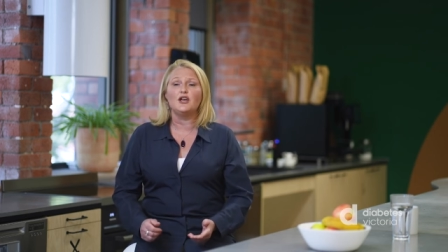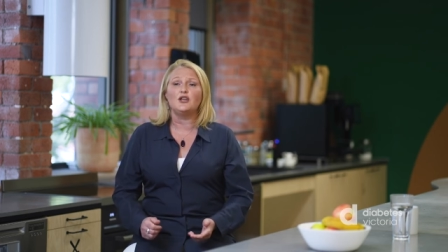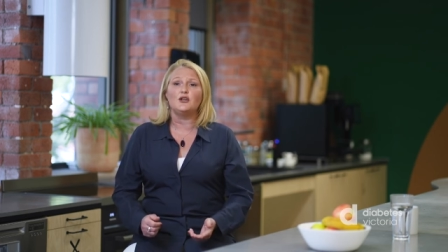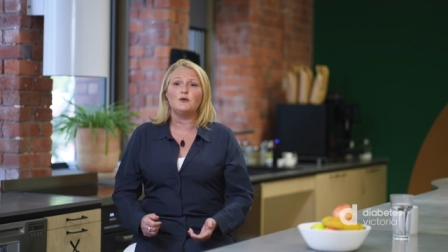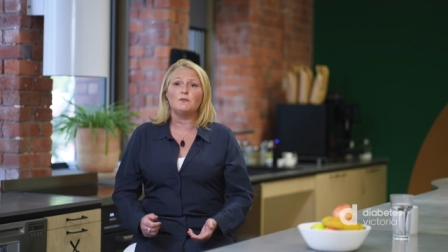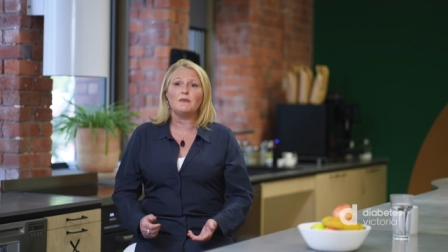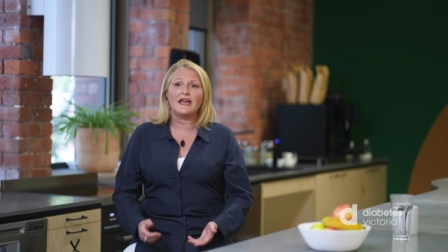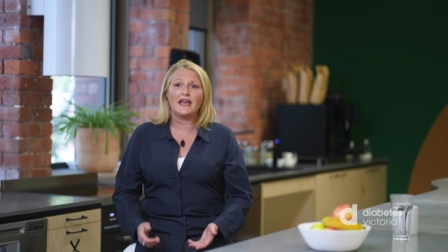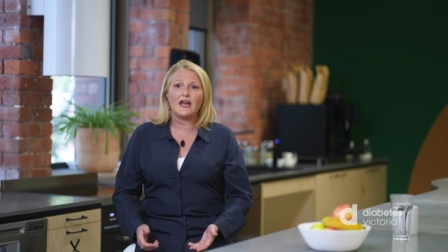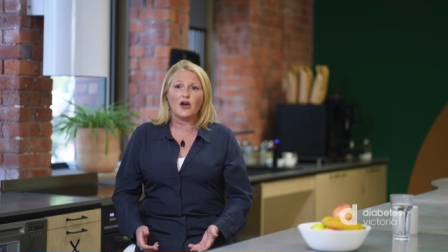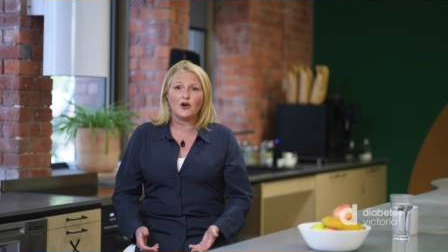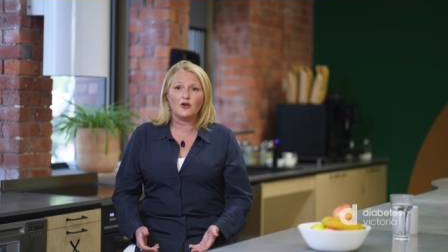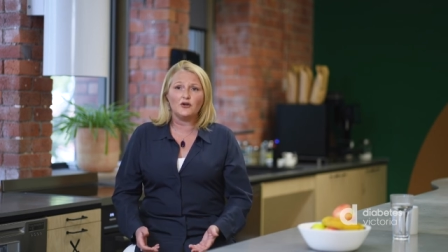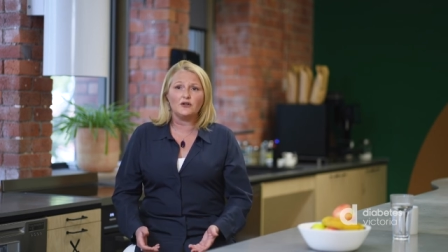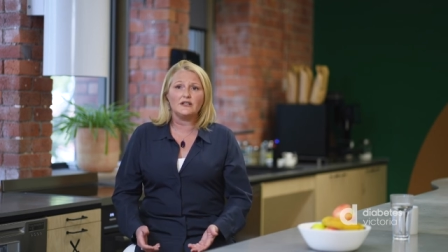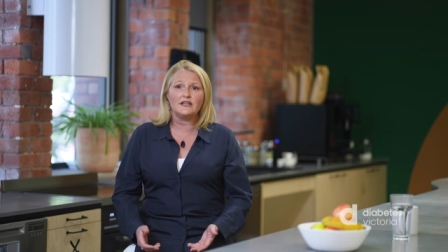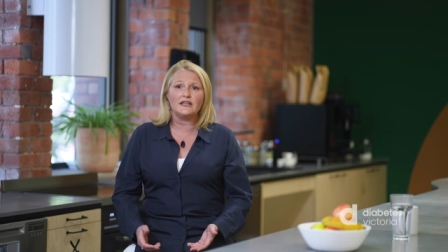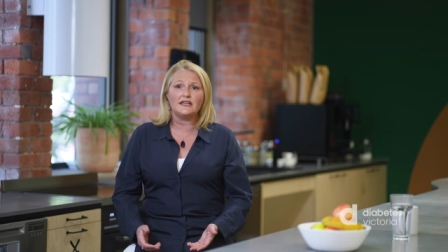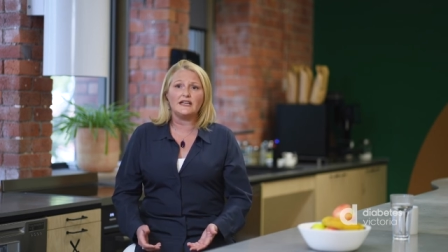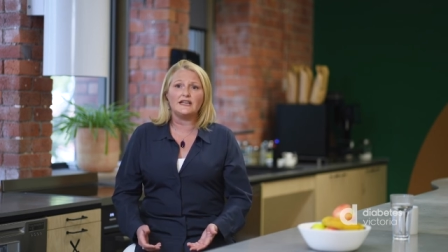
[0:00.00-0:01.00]
you may
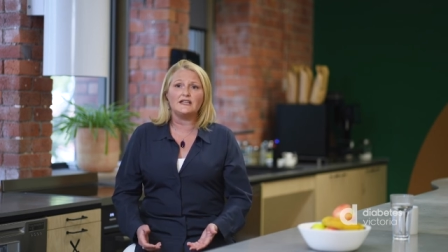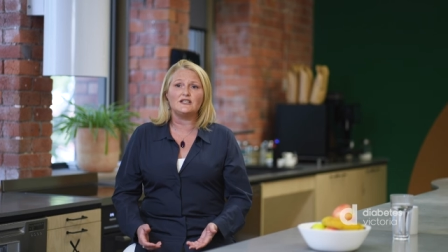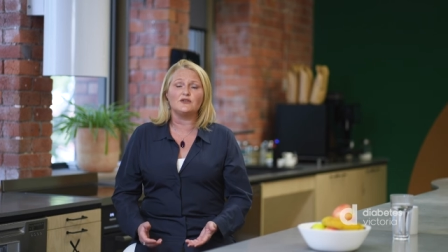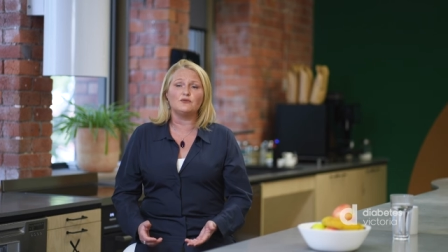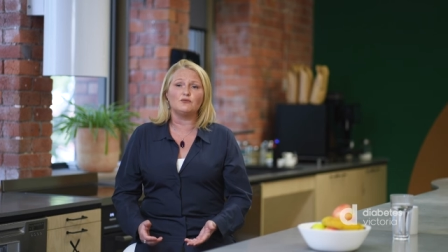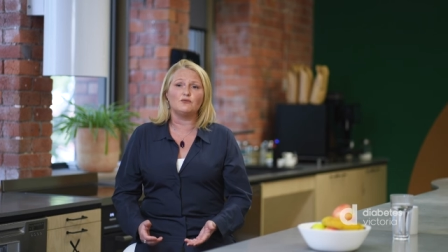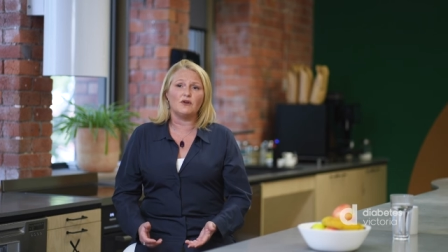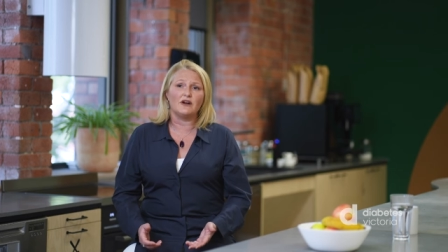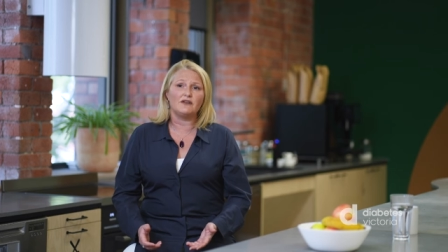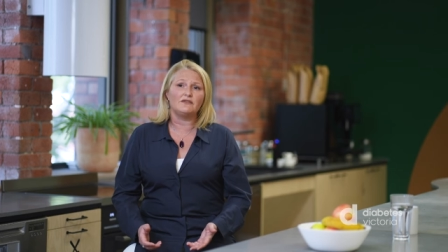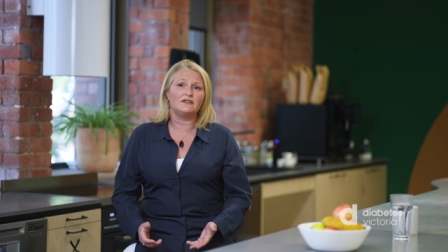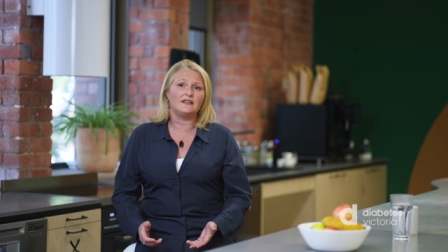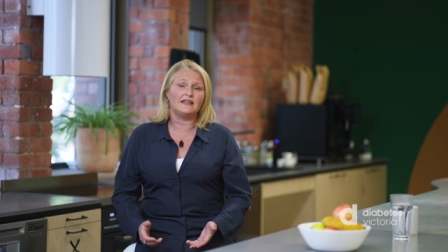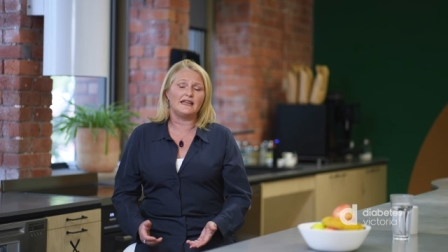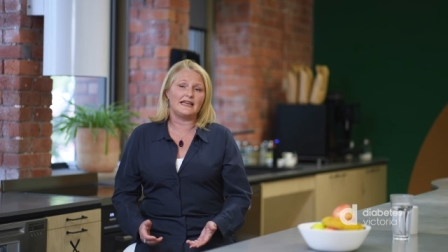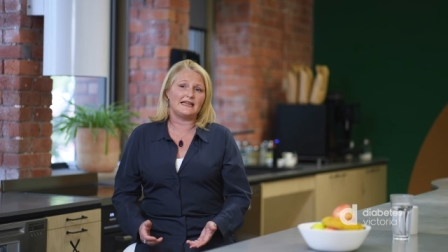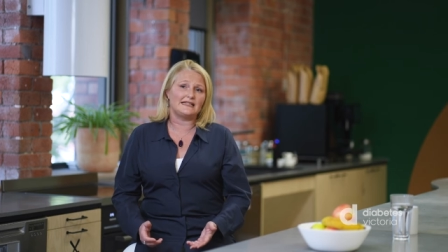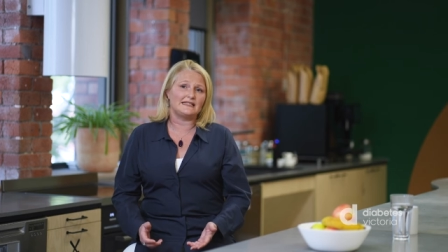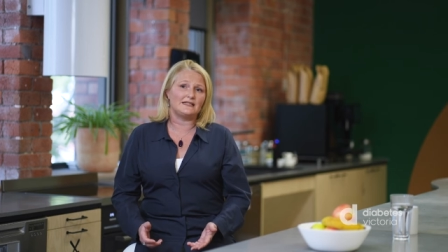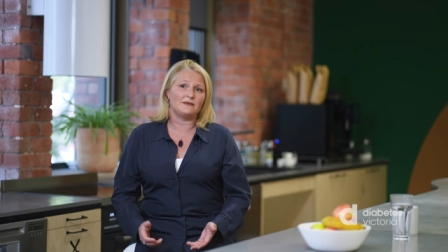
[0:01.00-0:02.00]
only need to
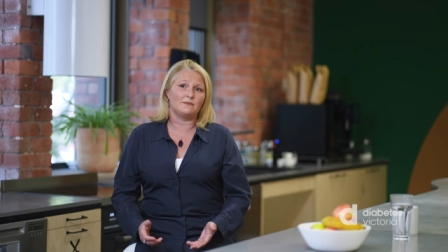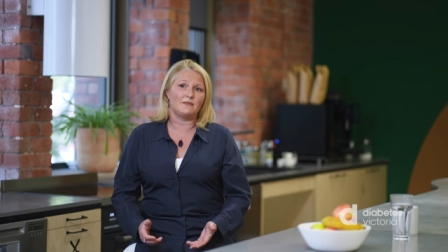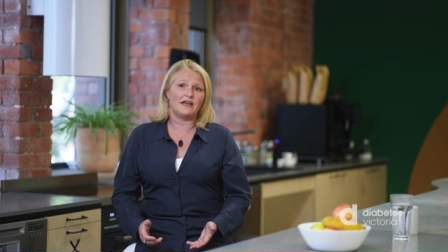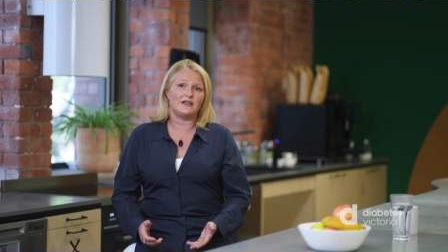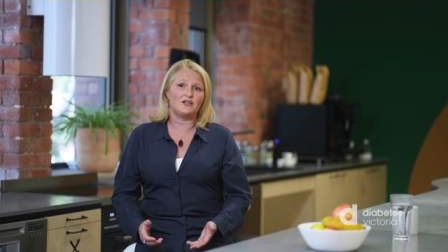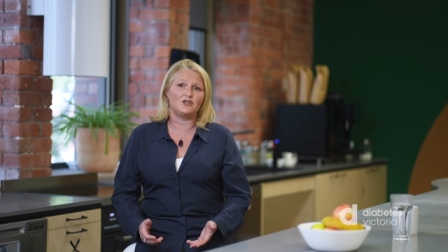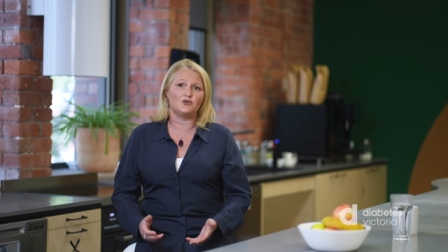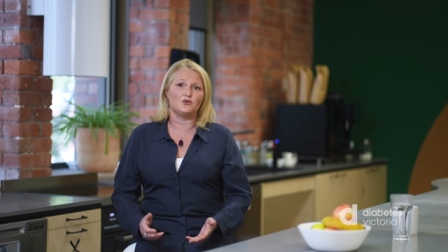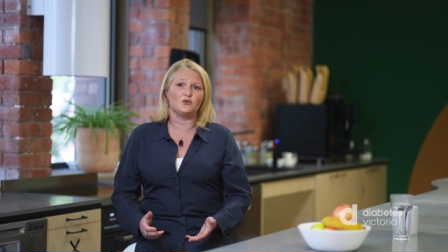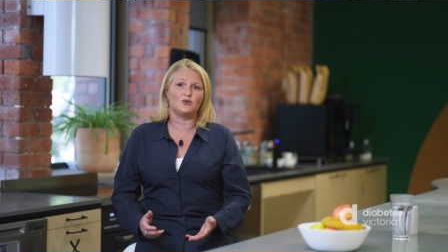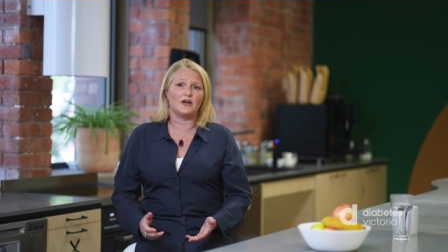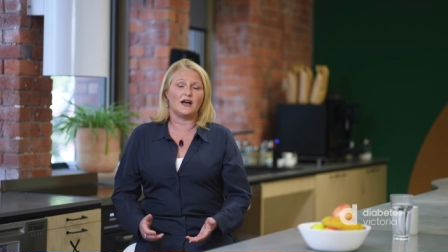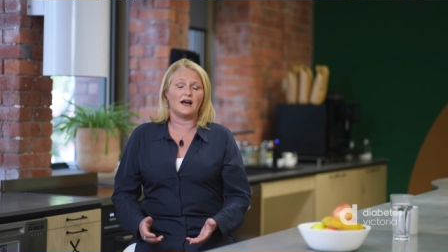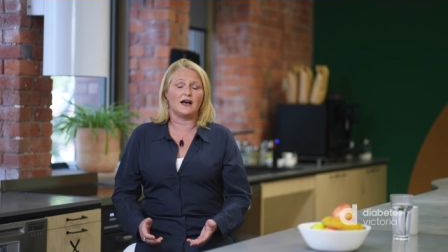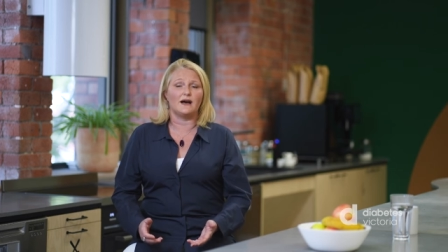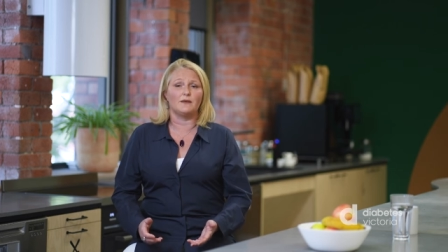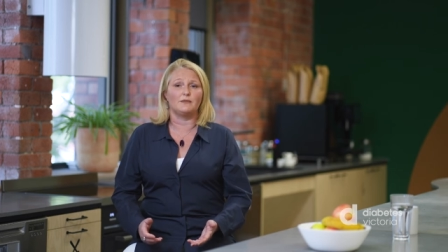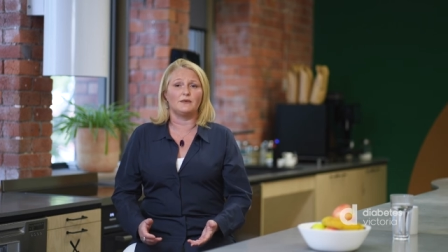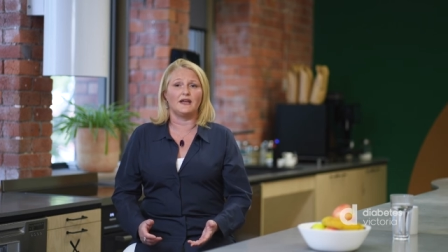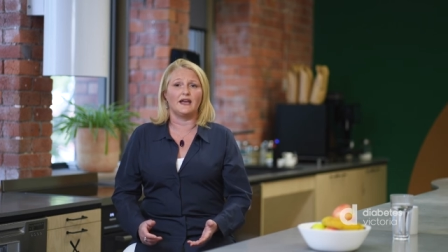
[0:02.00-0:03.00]
roughly estimate your
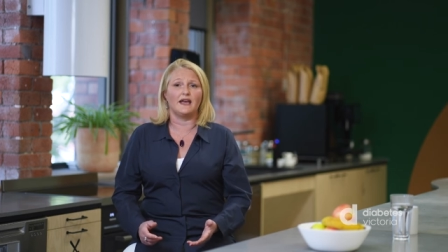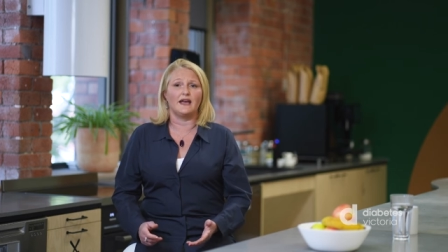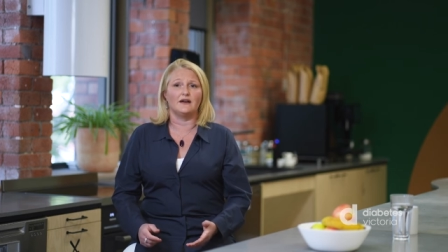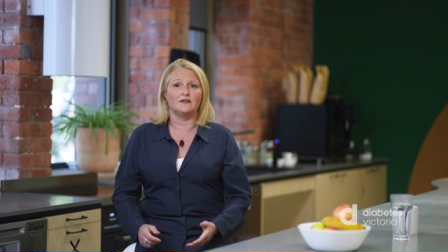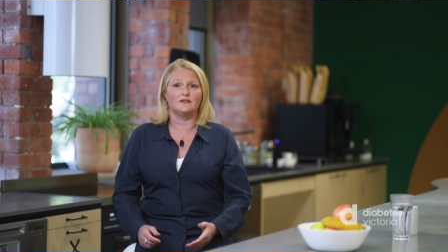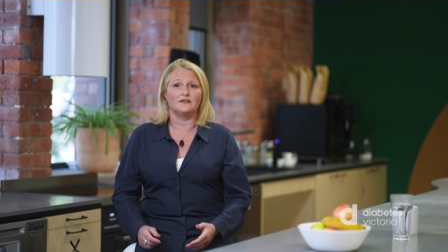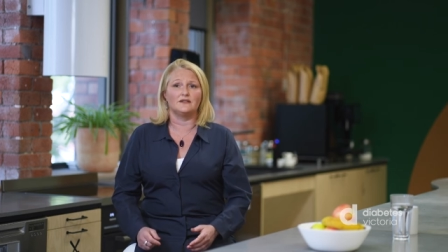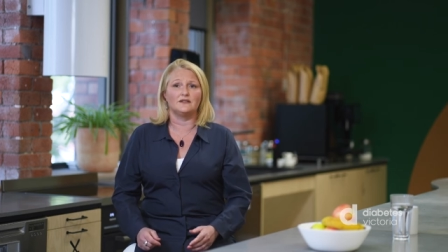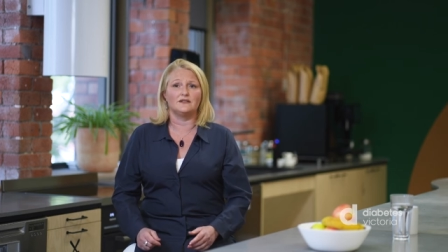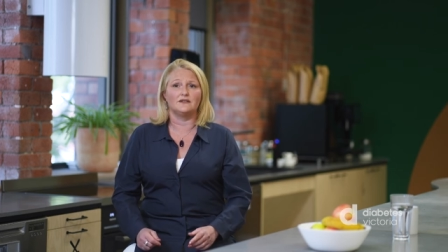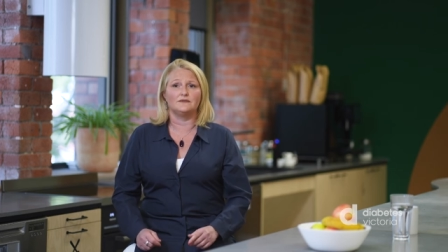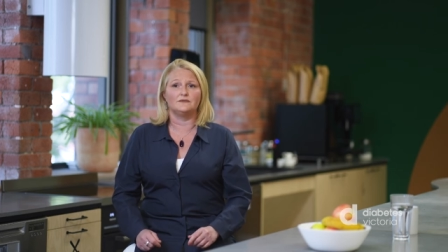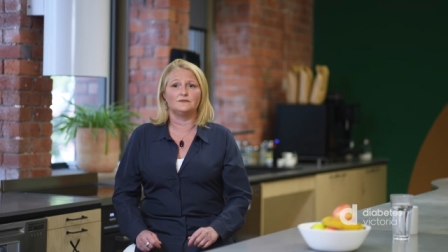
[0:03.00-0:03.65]
carb count.